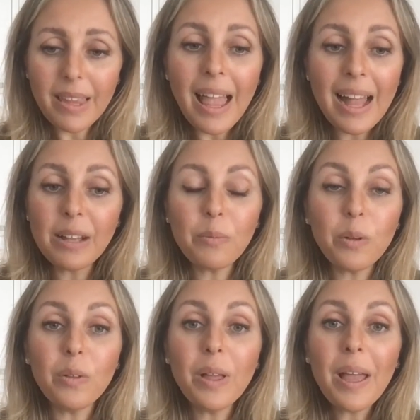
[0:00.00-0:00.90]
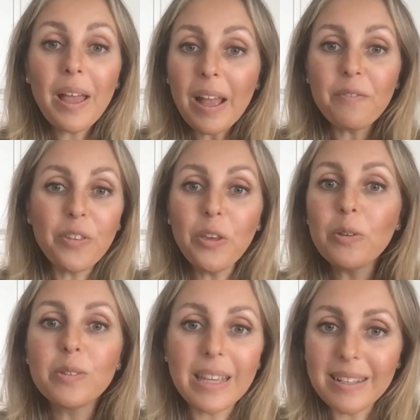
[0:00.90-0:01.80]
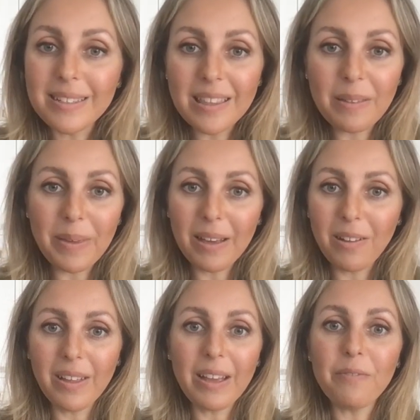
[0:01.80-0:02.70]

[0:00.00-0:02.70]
and it will infuse into the meal,